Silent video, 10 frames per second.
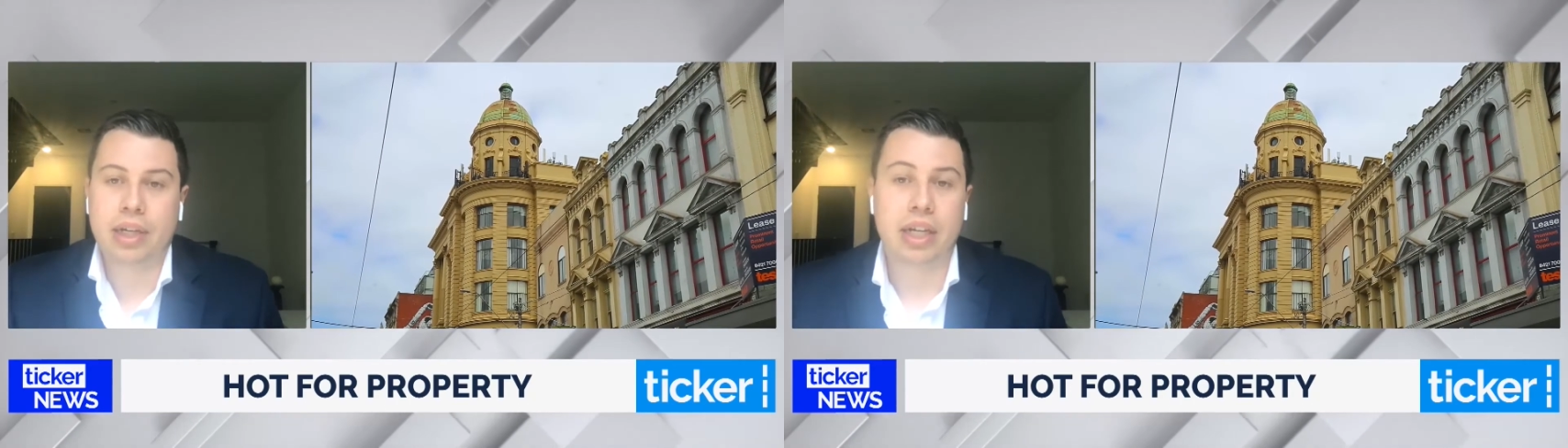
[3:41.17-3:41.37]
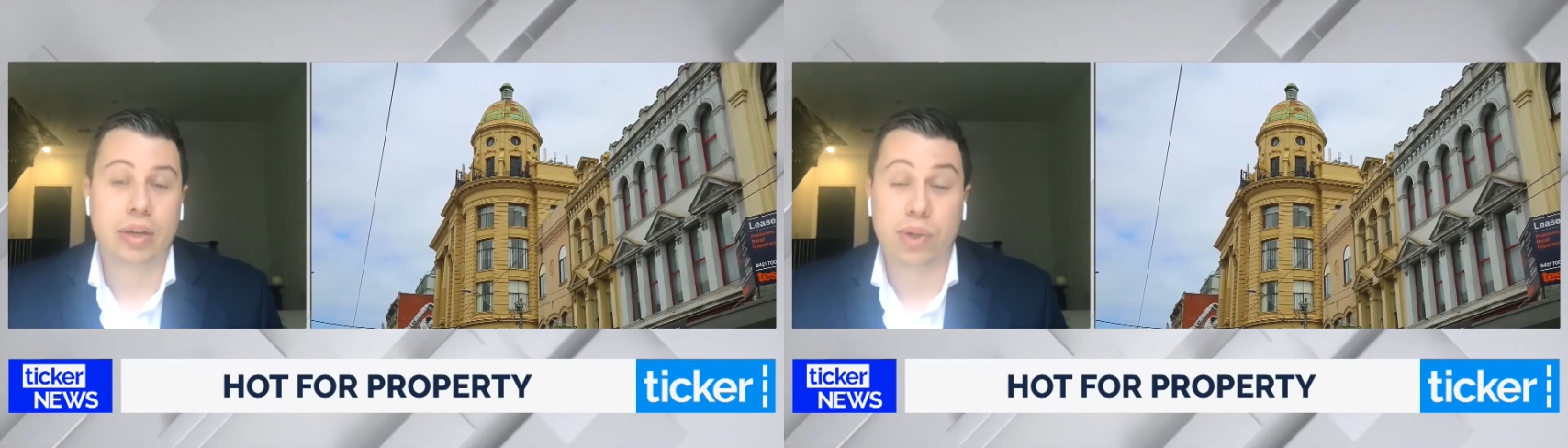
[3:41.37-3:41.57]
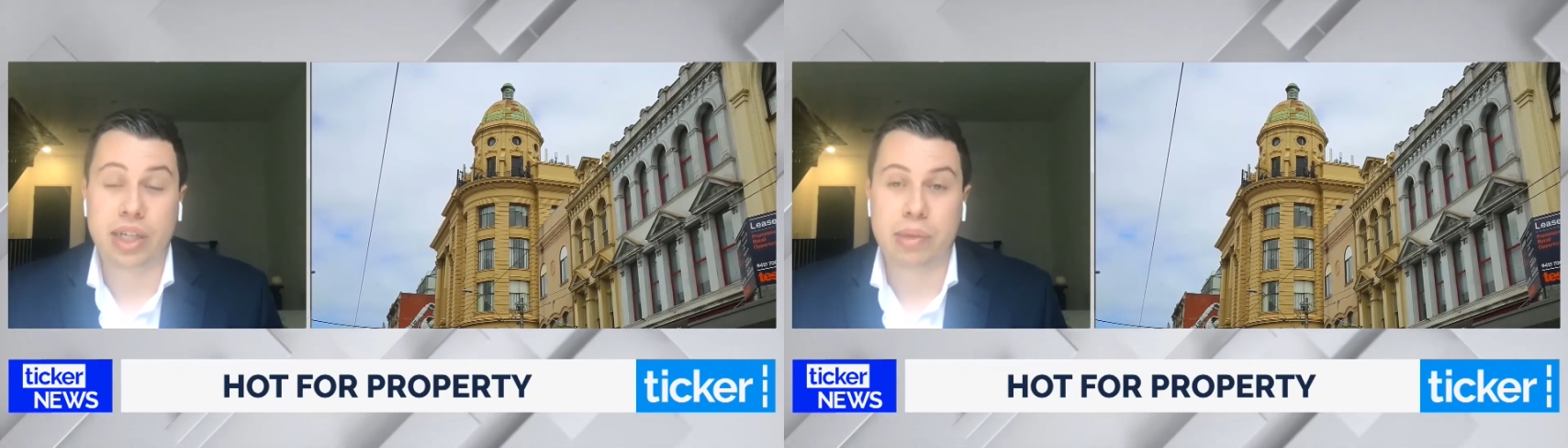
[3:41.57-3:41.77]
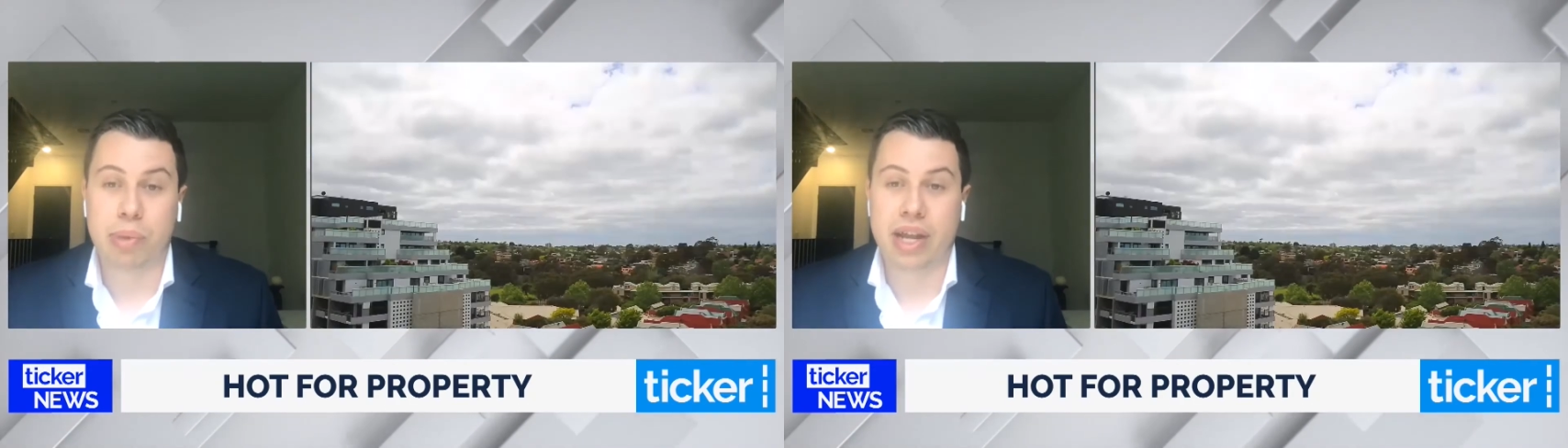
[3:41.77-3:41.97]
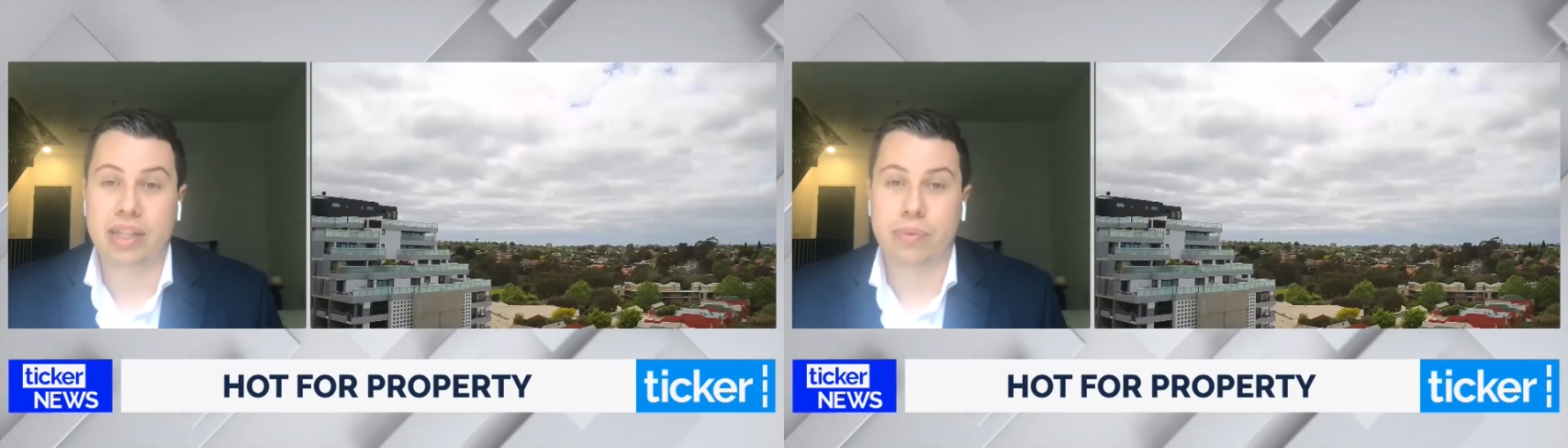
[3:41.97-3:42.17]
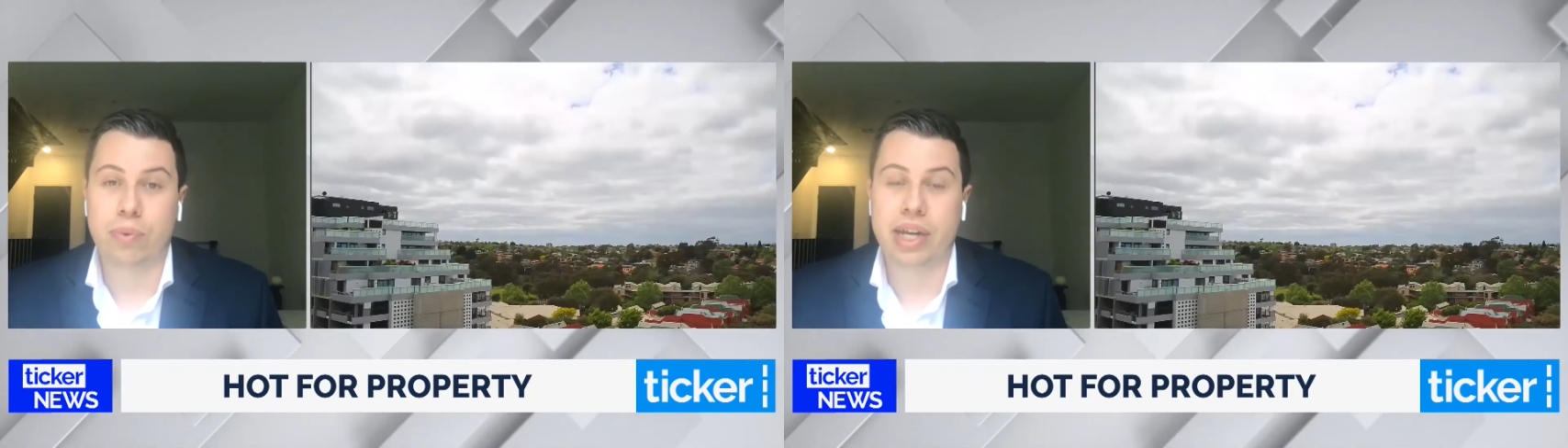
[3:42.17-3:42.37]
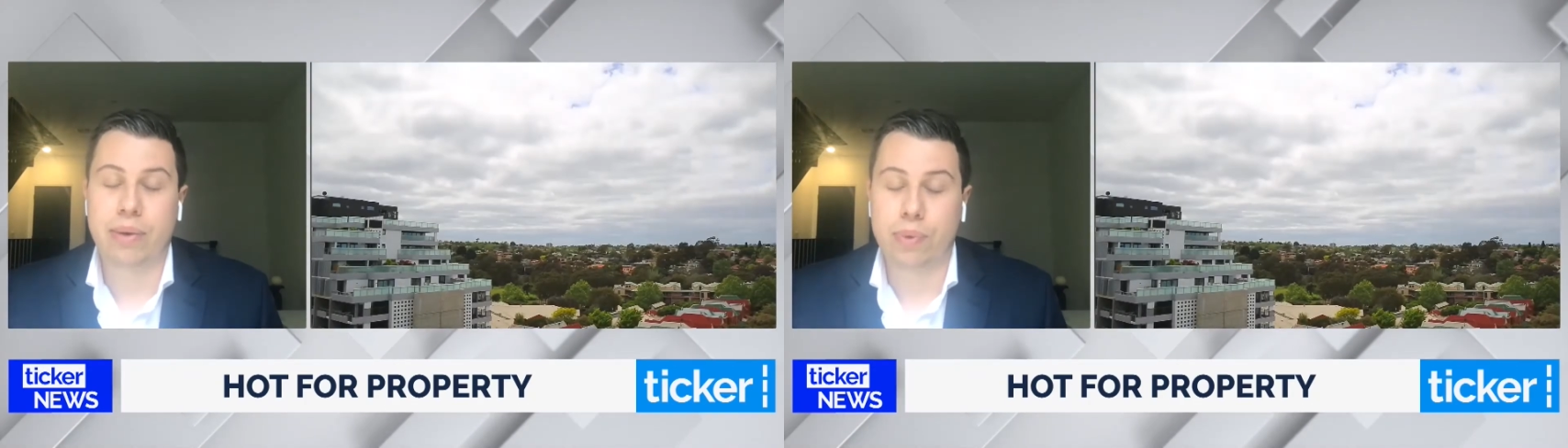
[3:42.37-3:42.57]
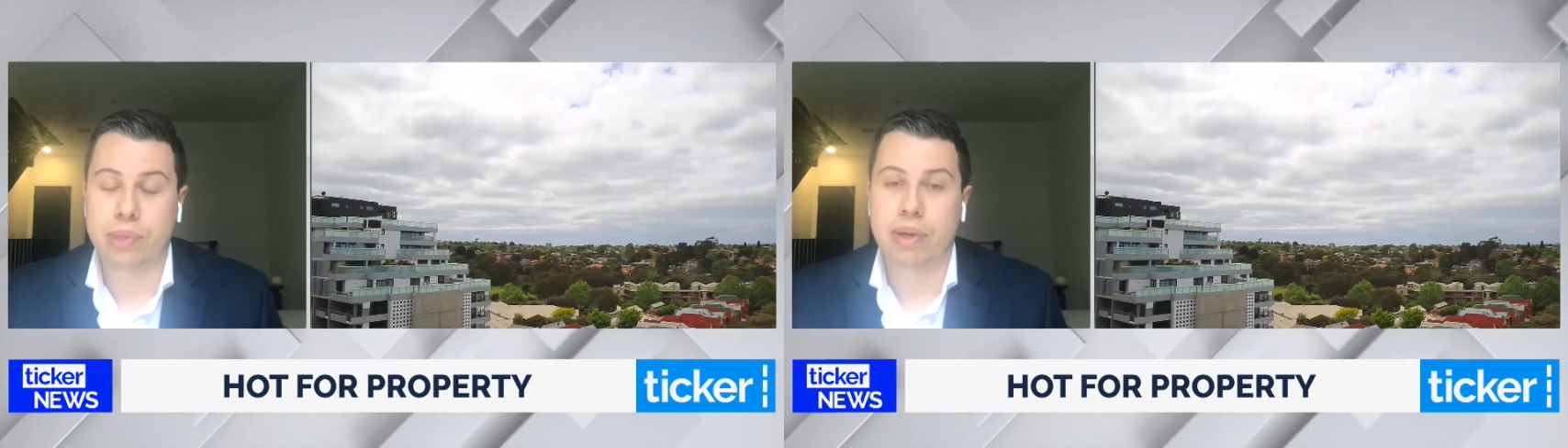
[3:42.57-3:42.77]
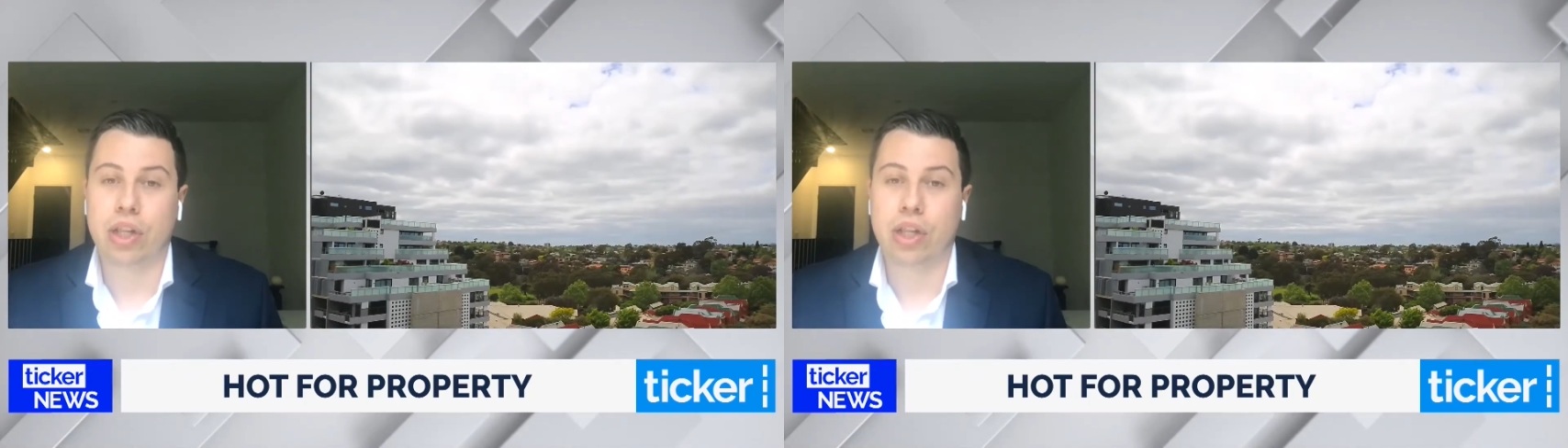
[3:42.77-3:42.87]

It really depends, and we spend